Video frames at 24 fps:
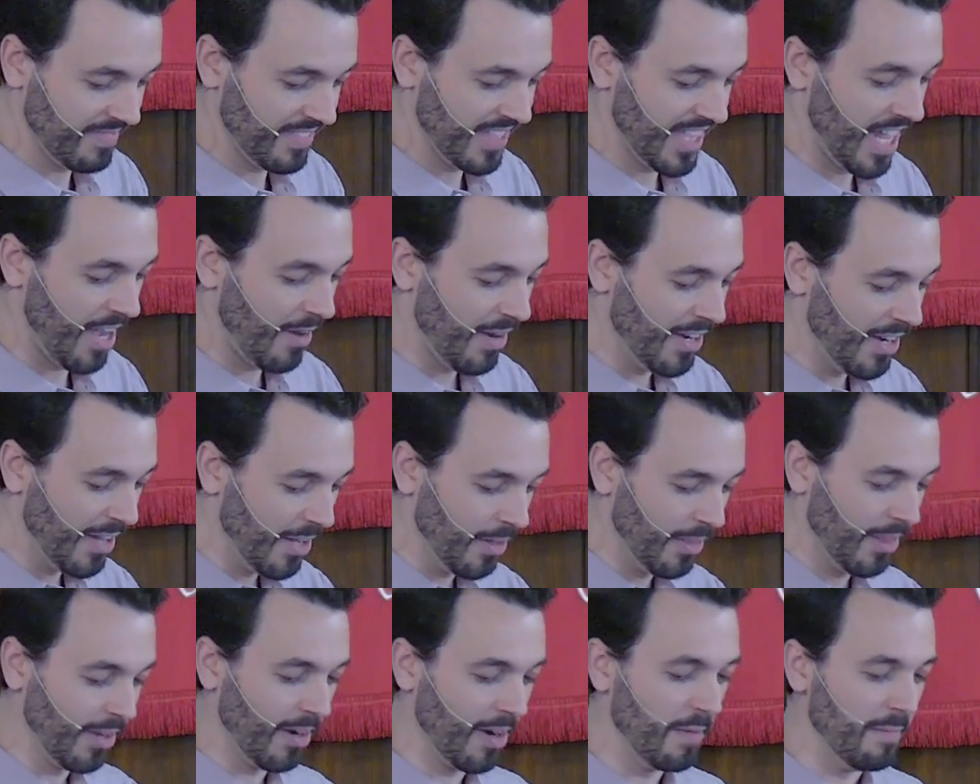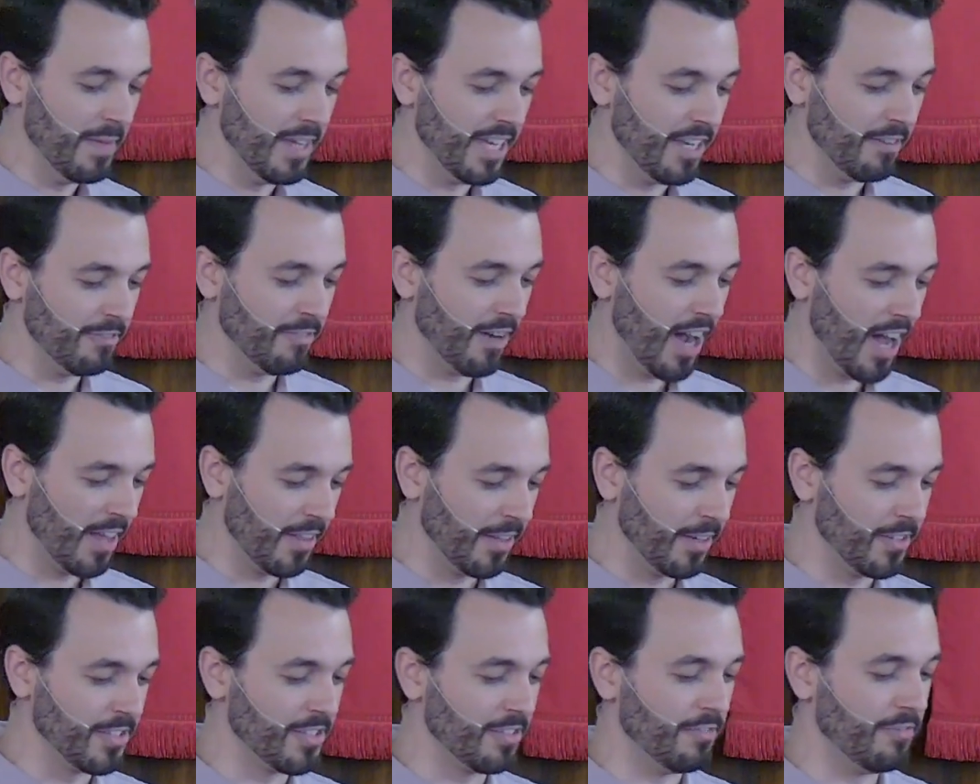Now, I know there are many
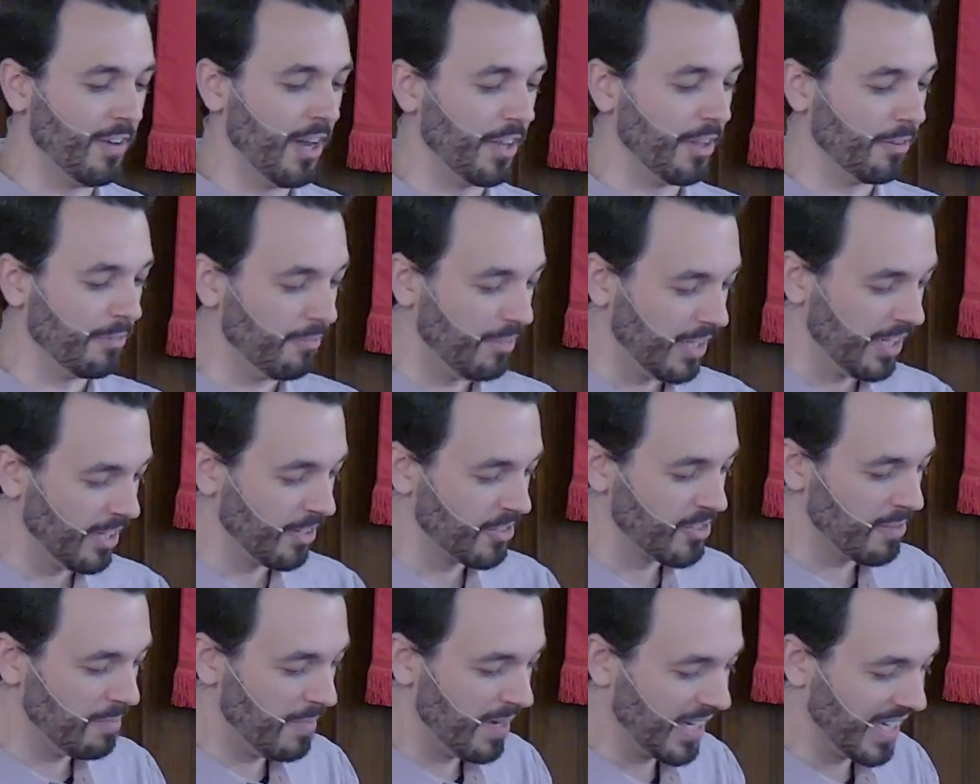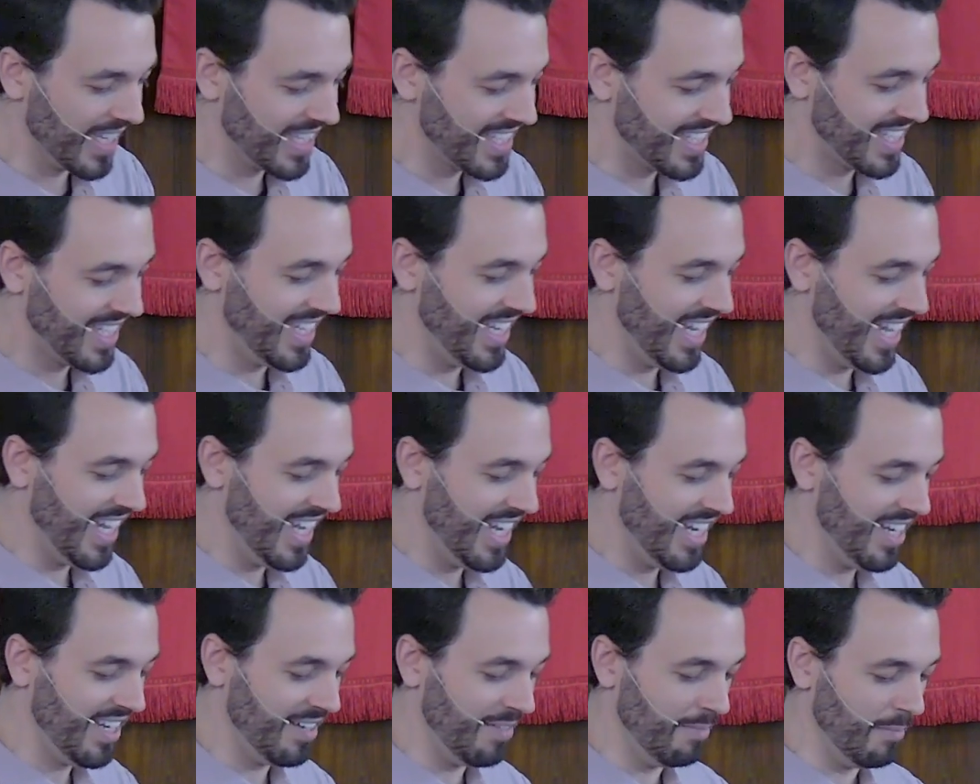fathers and father figures among us
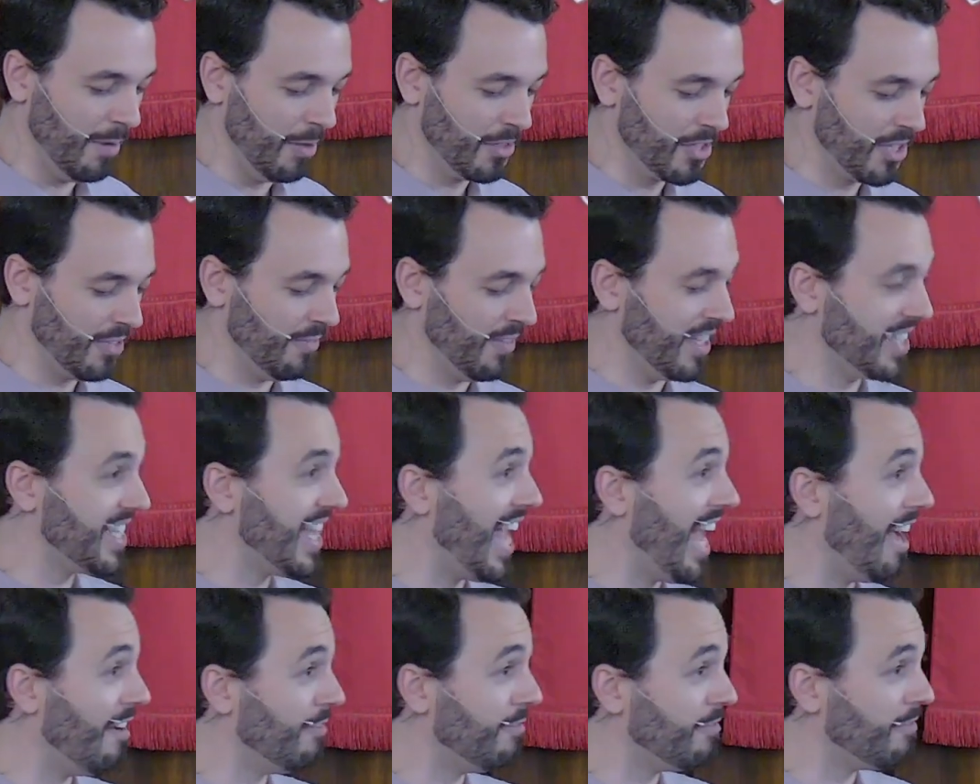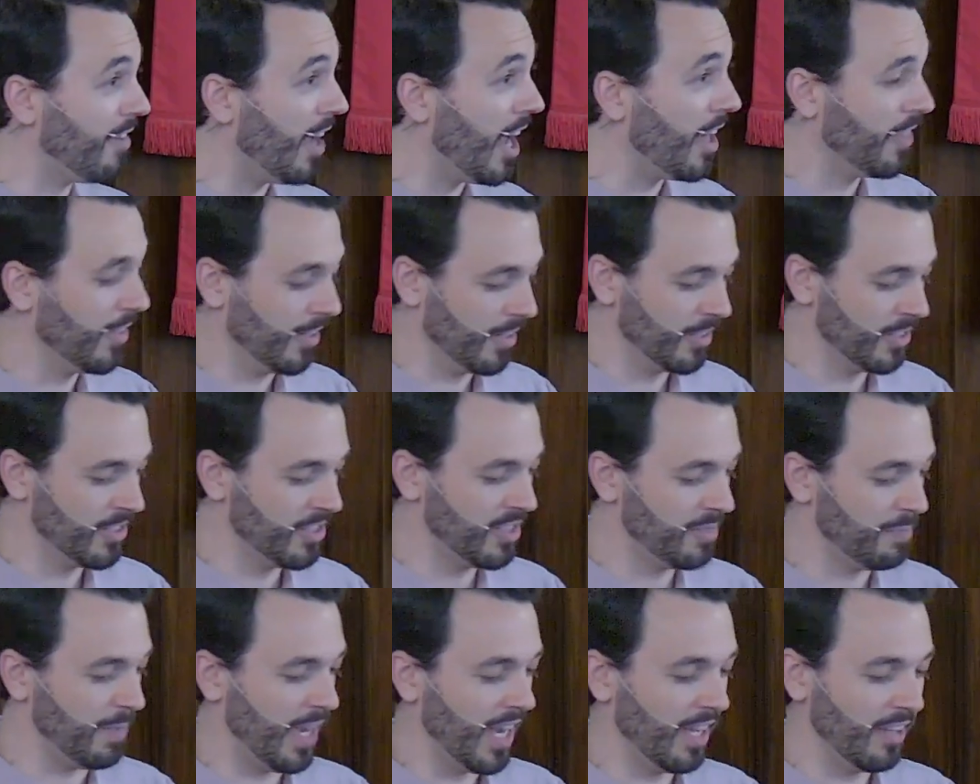today, and most of us have
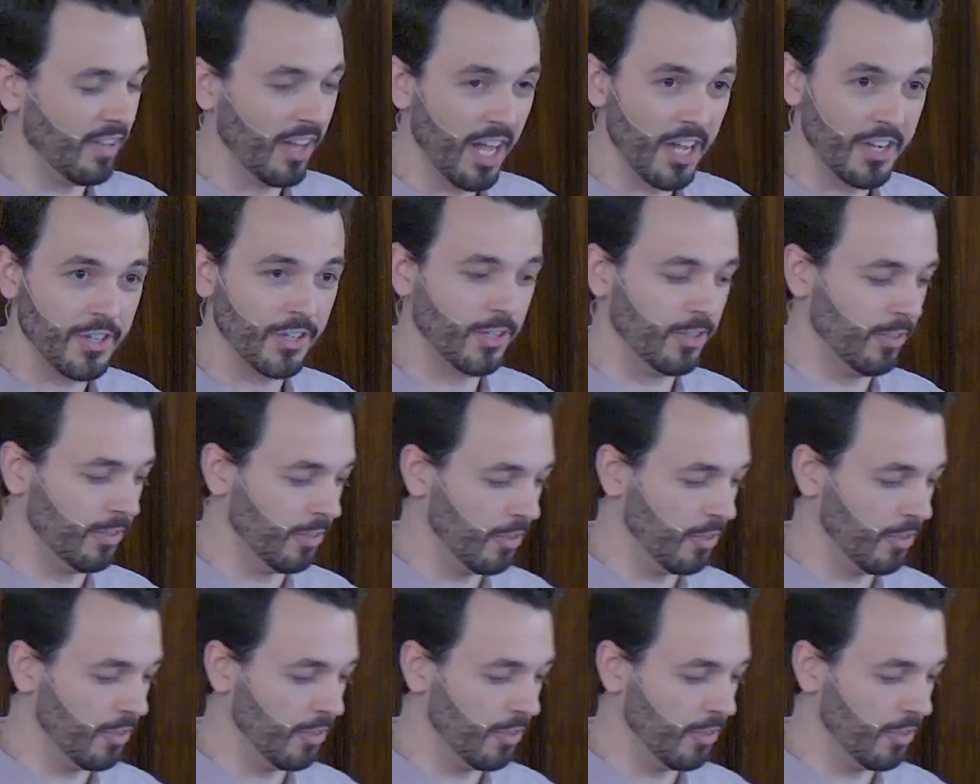fathers, biological or